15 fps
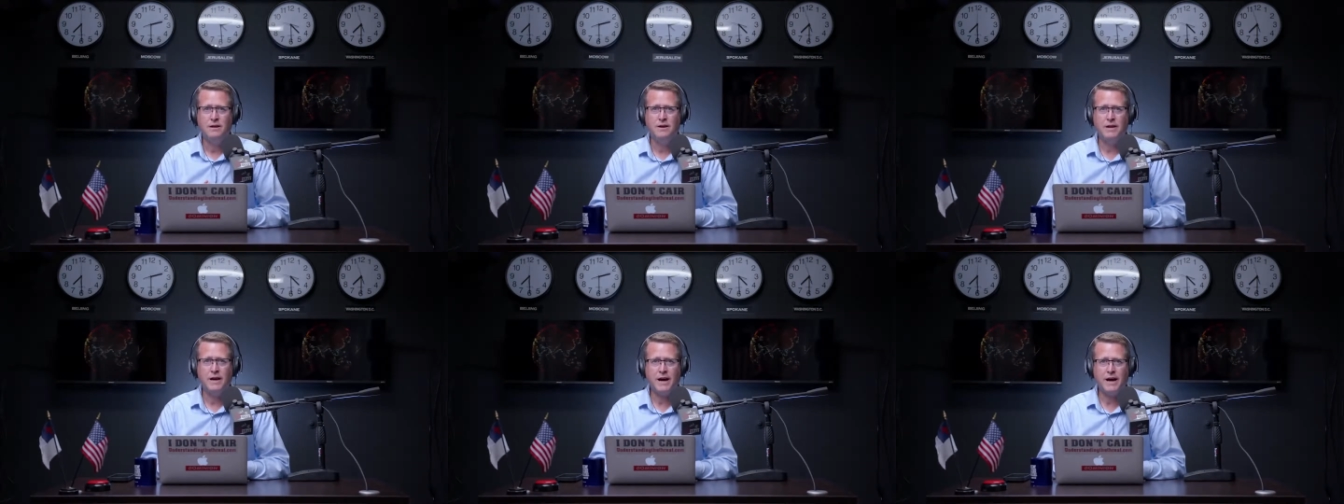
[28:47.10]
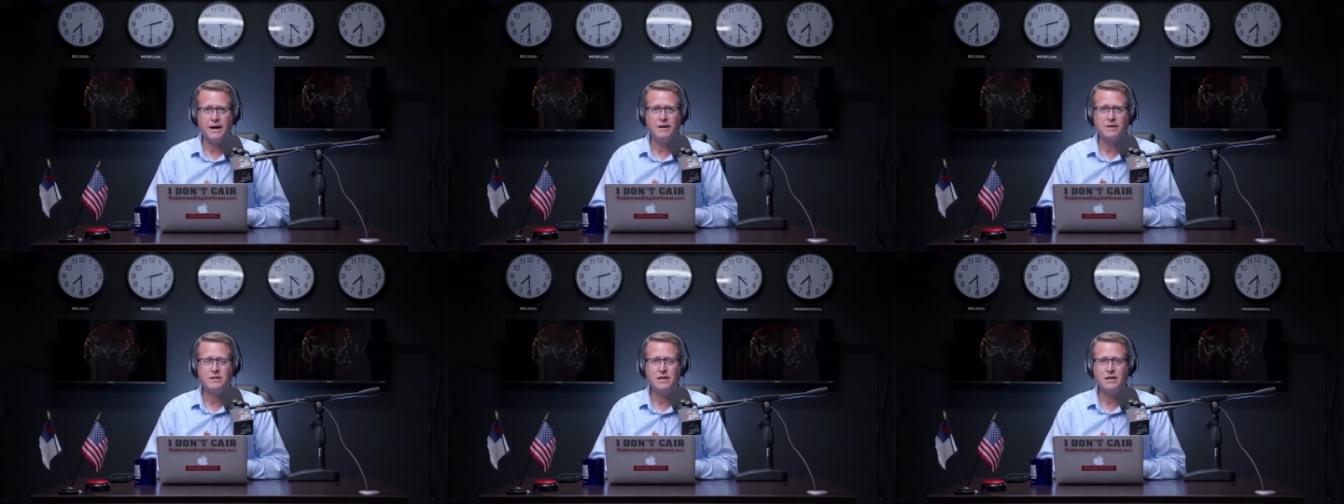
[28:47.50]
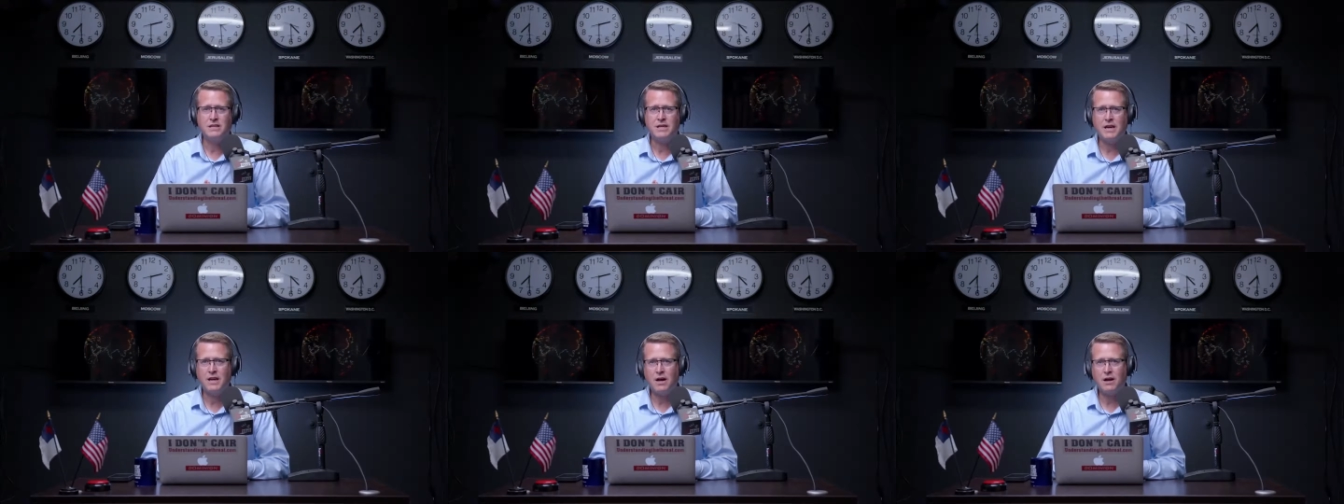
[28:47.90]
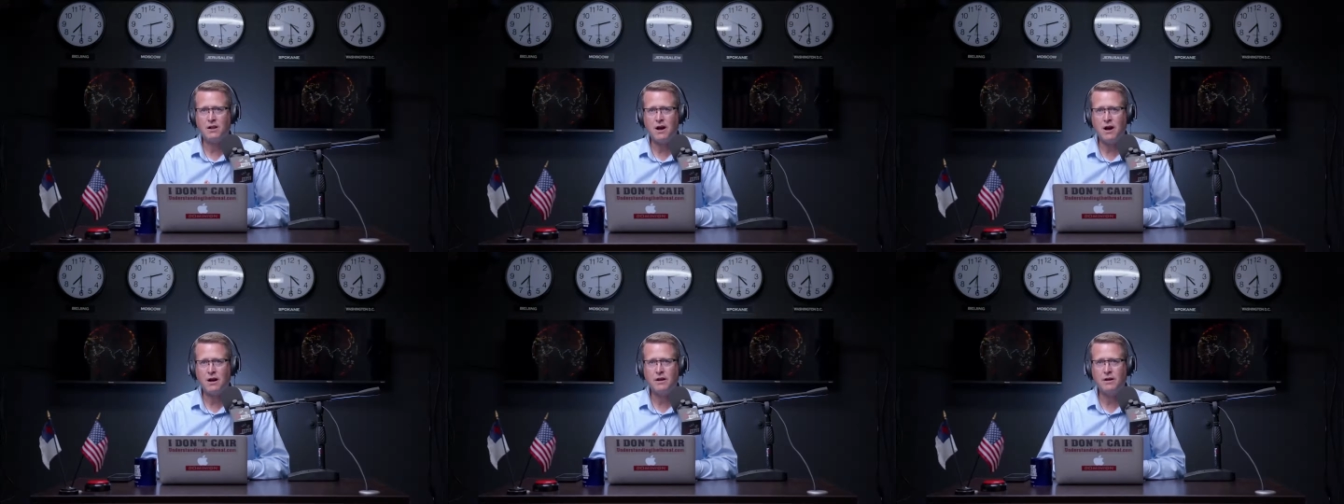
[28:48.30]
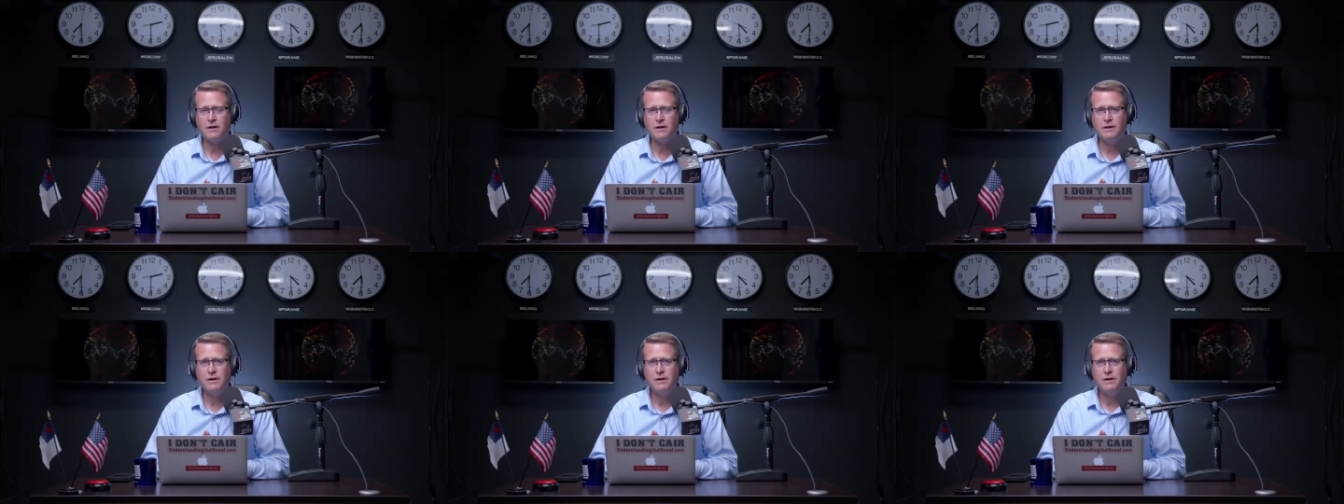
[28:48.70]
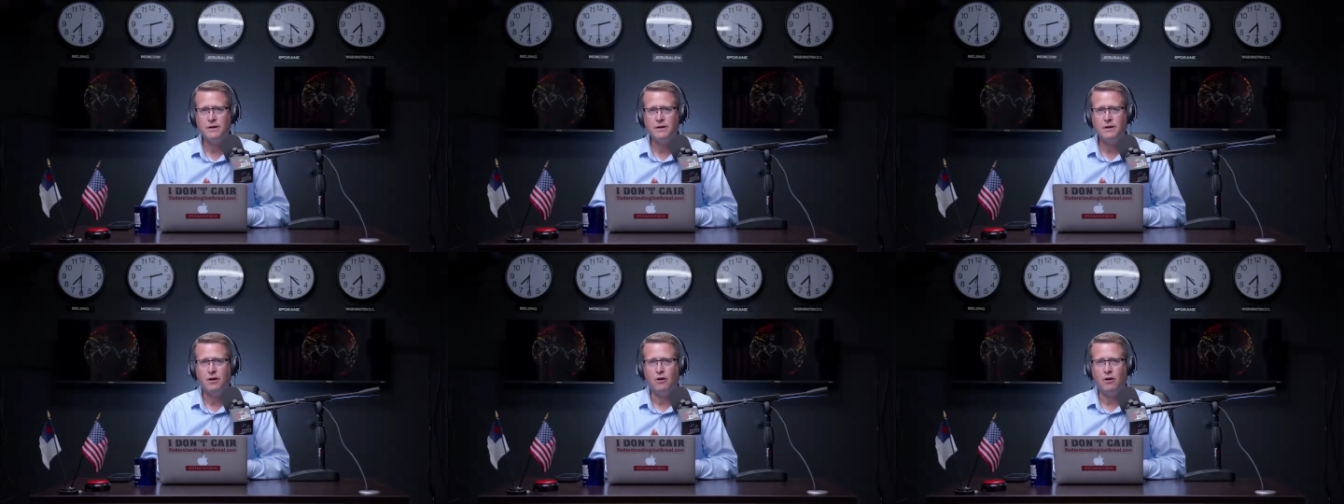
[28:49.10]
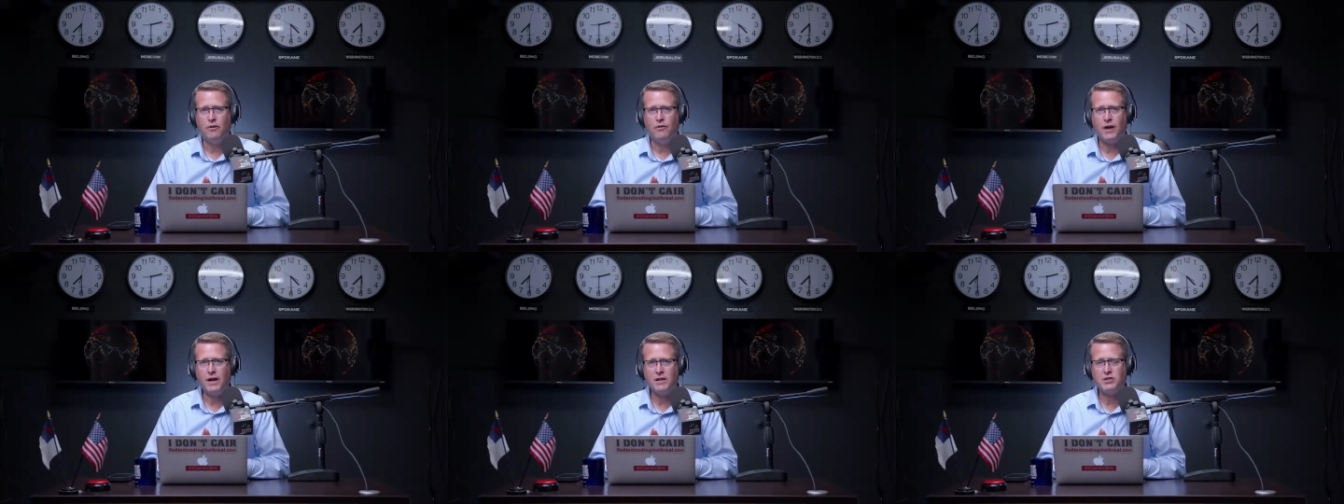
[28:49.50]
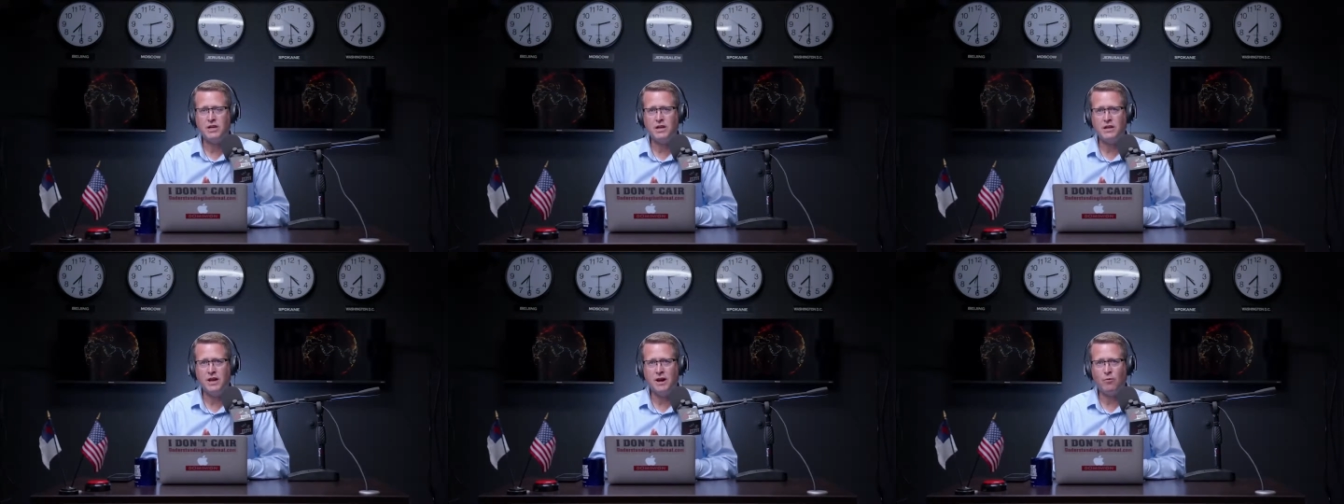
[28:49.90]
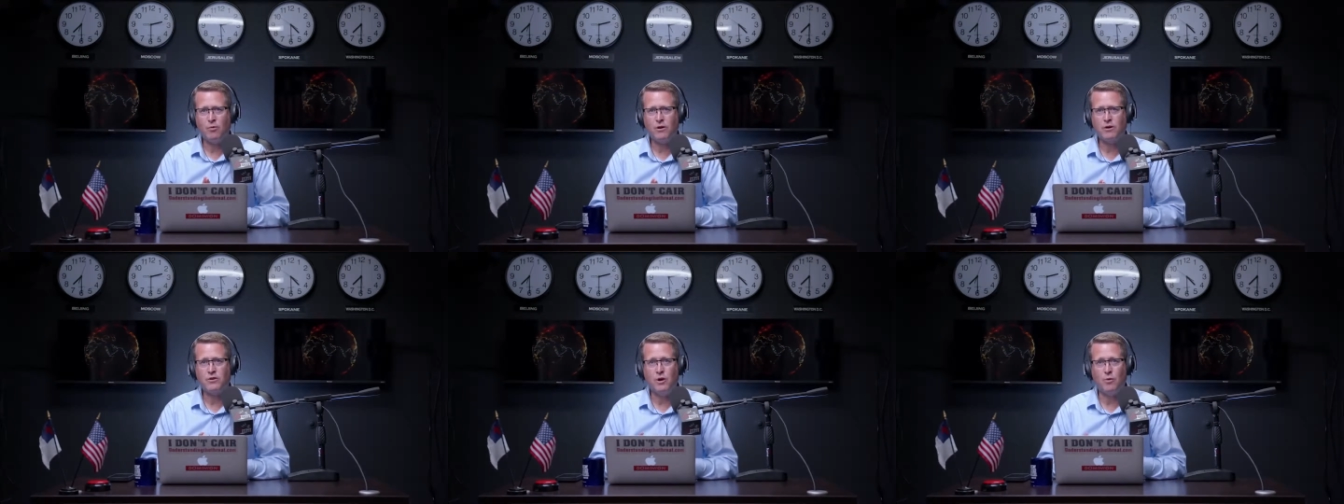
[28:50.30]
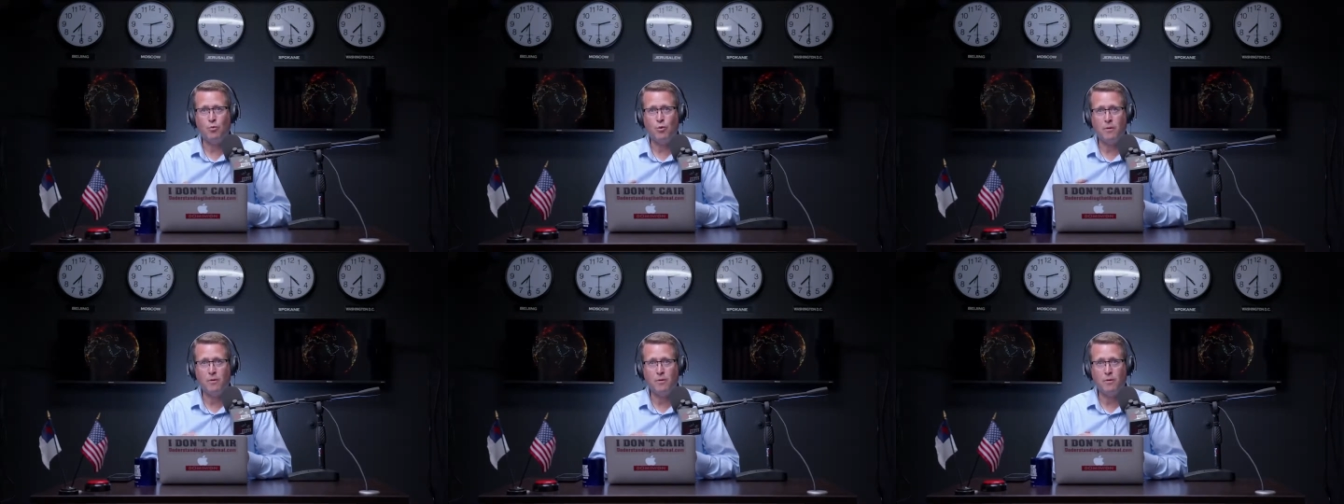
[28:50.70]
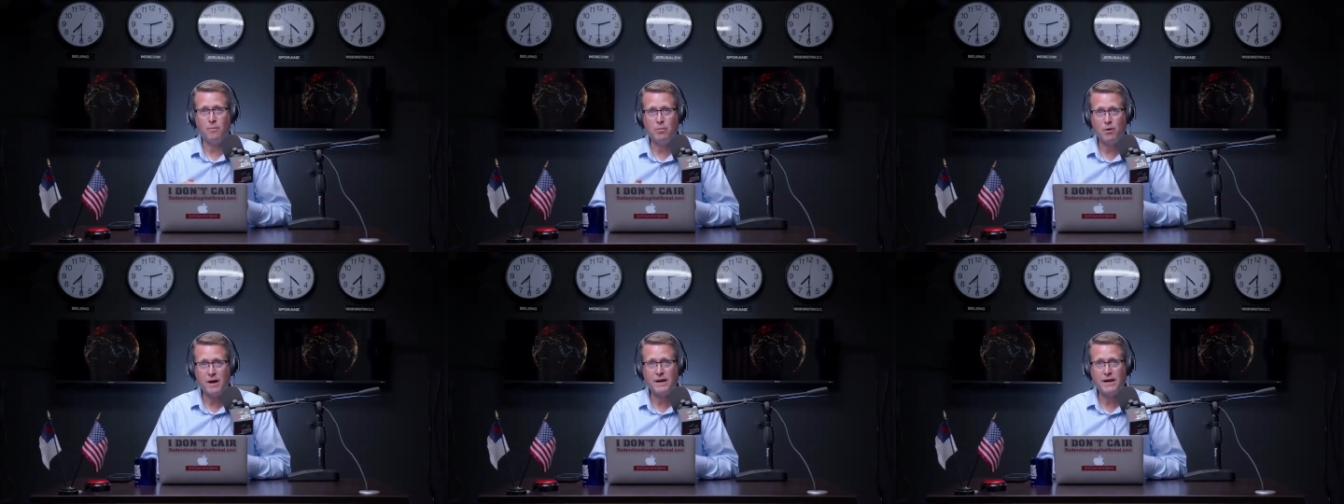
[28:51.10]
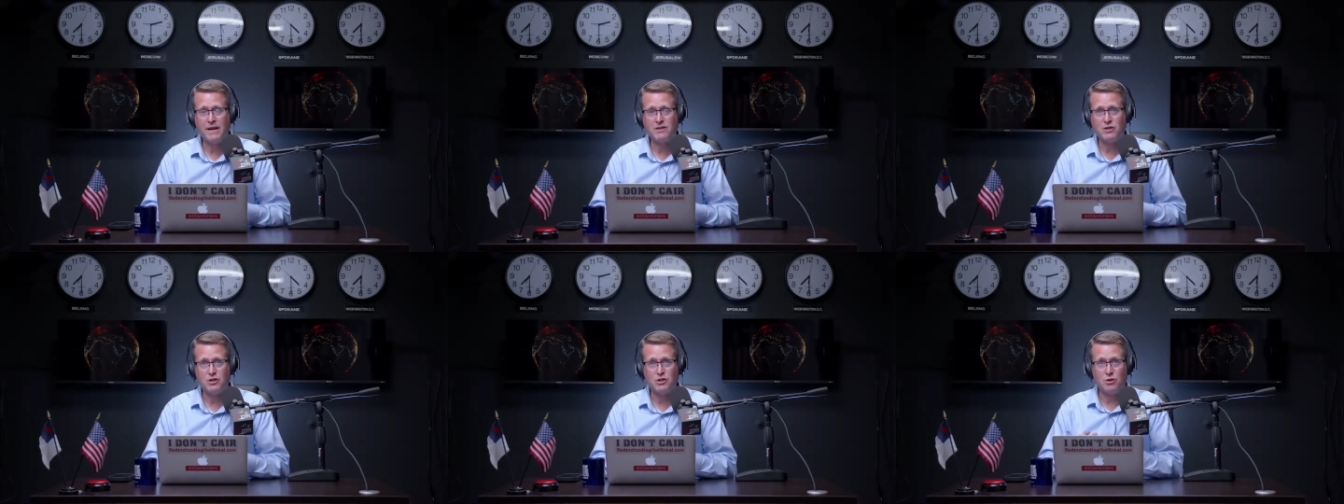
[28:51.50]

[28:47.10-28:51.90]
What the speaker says: 9 to 10 o'clock on the ACN network that we're broadcasting.